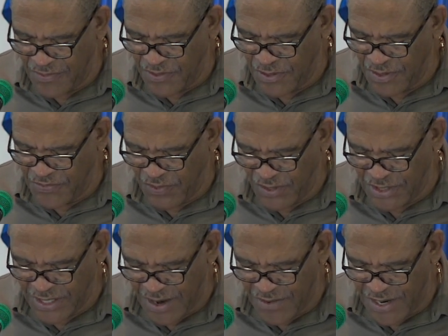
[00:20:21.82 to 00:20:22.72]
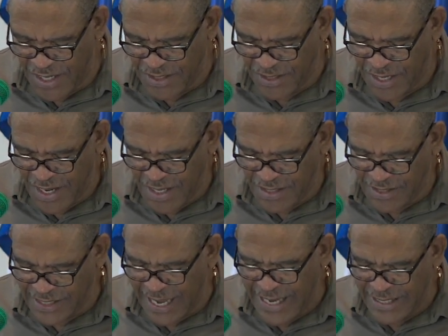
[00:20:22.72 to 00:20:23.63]
First, there is
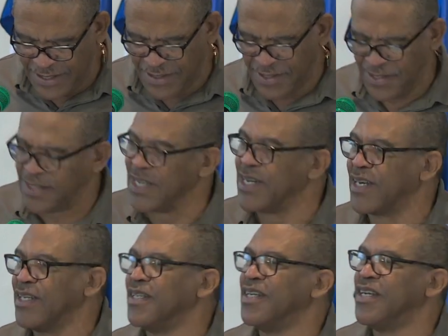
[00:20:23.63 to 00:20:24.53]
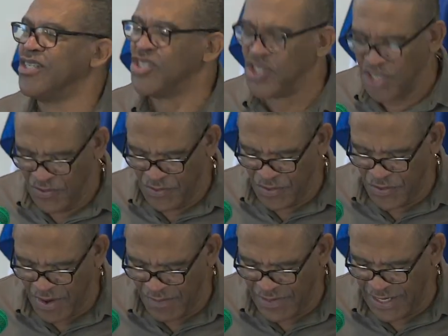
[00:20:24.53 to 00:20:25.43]
scientists study general
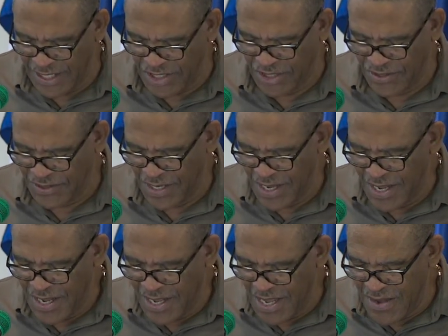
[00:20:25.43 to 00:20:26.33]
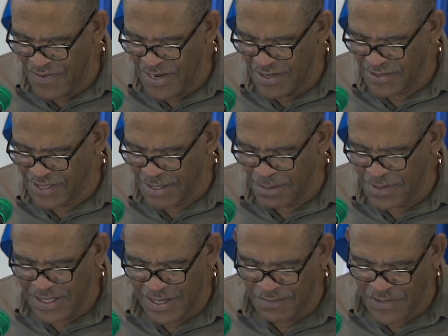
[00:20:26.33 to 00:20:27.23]
revelation. even if some
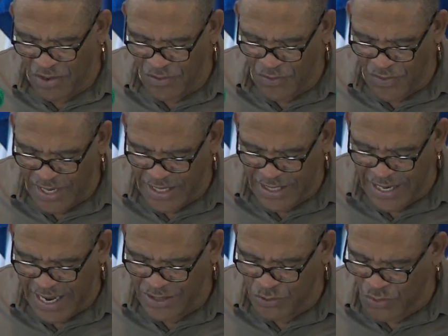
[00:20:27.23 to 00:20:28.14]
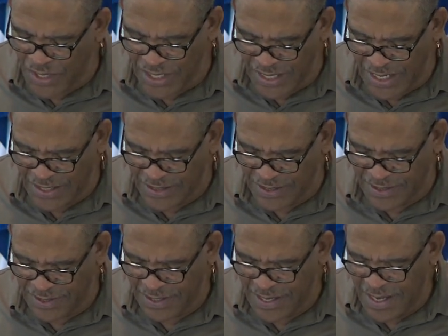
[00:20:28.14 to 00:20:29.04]
of them don't recognize what it
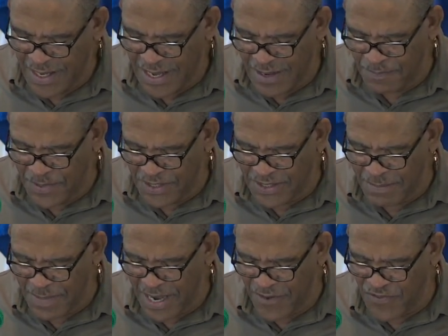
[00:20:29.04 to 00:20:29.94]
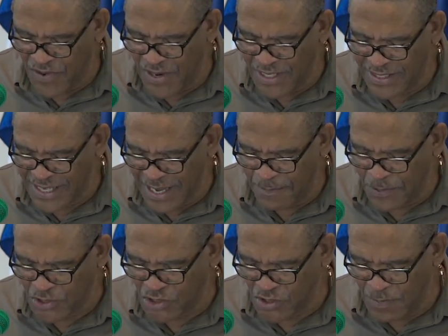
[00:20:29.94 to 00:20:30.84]
is. Help me, somebody. For
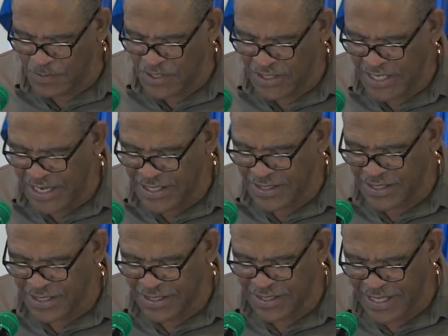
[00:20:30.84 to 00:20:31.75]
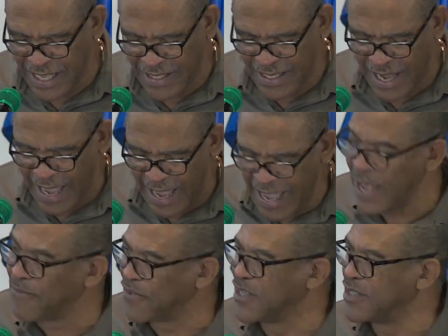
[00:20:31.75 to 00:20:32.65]
example, scripture tells us that the
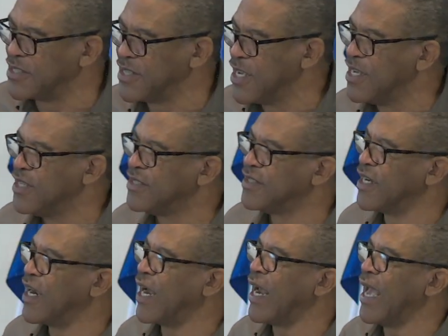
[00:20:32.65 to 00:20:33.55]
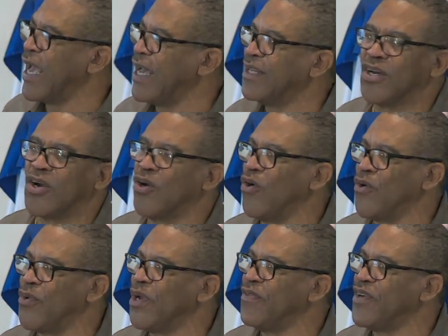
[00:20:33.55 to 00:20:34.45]
heavens declare the
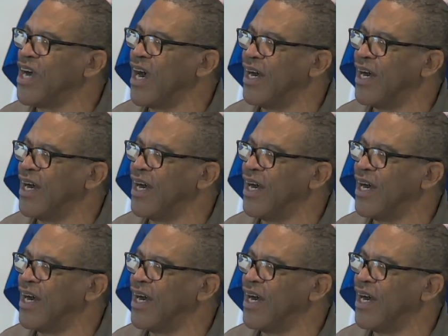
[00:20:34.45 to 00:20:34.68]
glory of God.